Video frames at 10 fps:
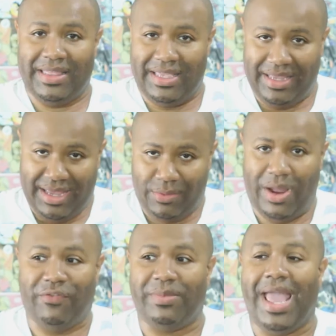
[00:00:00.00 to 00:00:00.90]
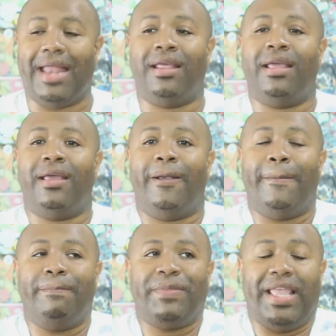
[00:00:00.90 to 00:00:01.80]
And then you get away from that.
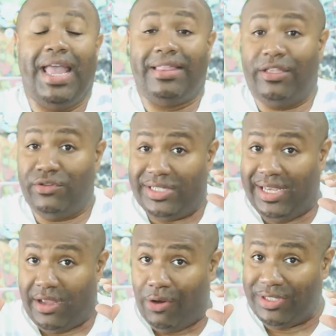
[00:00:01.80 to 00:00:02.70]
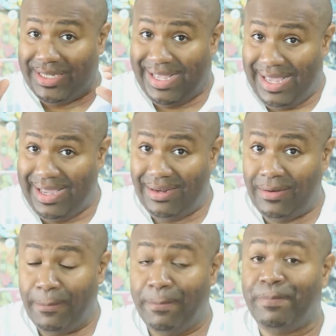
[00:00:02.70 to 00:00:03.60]
And then you see a ghost again,
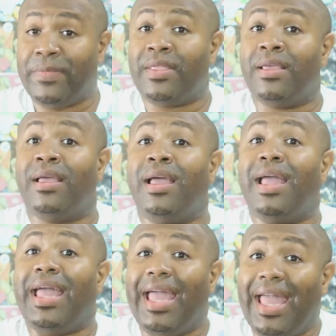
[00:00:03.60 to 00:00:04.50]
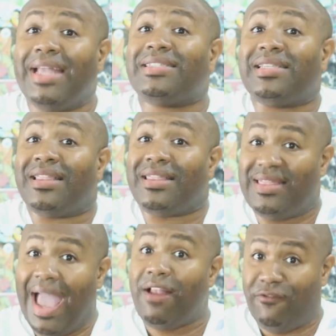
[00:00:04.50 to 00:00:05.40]
it's
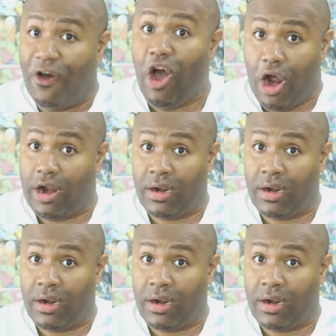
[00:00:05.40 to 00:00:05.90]
that far.